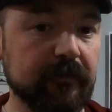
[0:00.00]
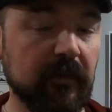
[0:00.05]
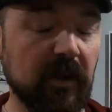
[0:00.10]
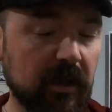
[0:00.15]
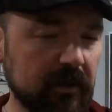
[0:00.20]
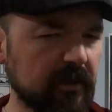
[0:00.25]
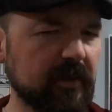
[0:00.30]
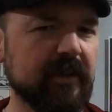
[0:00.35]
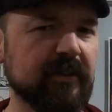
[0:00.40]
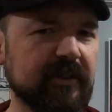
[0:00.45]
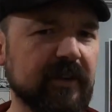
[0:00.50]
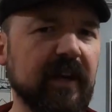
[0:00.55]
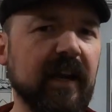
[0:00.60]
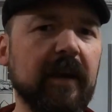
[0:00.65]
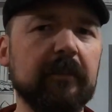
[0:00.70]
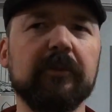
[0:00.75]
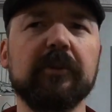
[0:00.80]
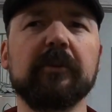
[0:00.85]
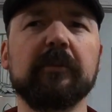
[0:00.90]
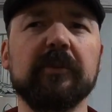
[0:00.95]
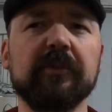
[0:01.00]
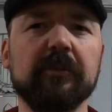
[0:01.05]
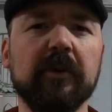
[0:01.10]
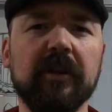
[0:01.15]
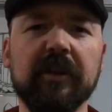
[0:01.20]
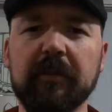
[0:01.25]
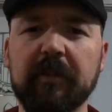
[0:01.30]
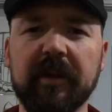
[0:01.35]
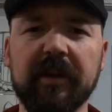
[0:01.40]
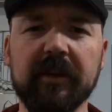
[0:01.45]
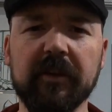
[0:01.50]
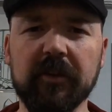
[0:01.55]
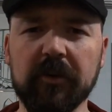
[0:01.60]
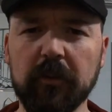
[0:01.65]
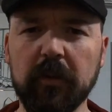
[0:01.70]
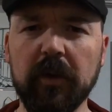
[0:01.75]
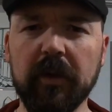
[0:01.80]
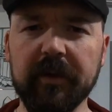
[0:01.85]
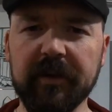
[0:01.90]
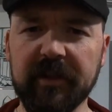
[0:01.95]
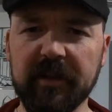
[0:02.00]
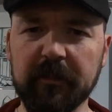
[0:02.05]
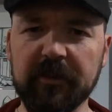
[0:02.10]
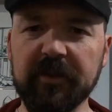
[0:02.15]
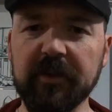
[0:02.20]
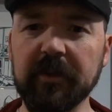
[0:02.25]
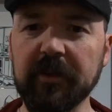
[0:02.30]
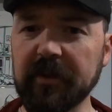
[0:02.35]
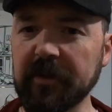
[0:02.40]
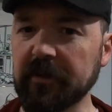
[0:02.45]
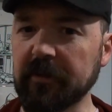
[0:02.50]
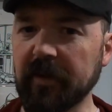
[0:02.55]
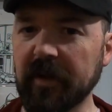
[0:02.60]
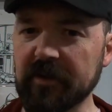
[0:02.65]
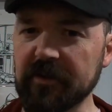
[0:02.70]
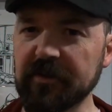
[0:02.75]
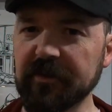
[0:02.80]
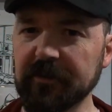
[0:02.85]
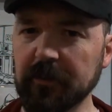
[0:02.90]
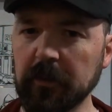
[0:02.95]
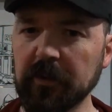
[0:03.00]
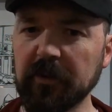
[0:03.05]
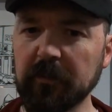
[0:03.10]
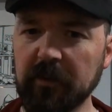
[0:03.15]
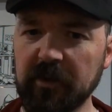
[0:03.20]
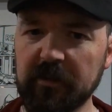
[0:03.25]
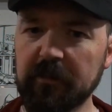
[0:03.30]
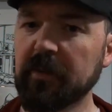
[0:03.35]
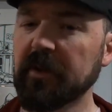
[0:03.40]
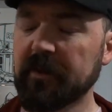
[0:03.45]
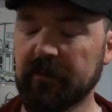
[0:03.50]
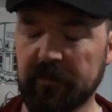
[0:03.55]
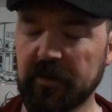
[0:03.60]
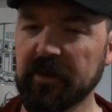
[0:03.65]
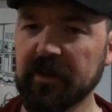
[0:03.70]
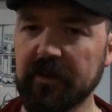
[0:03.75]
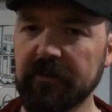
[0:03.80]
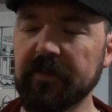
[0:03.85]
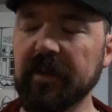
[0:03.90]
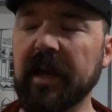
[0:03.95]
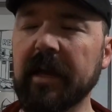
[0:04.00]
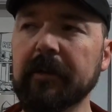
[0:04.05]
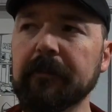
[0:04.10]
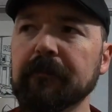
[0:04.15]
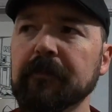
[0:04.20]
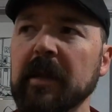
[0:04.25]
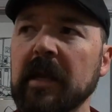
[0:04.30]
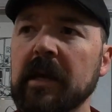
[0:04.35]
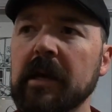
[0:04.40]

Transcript: Other things are going to happen to them as well, depending on the quality of the material that you actually store them with, but they're going to flatten.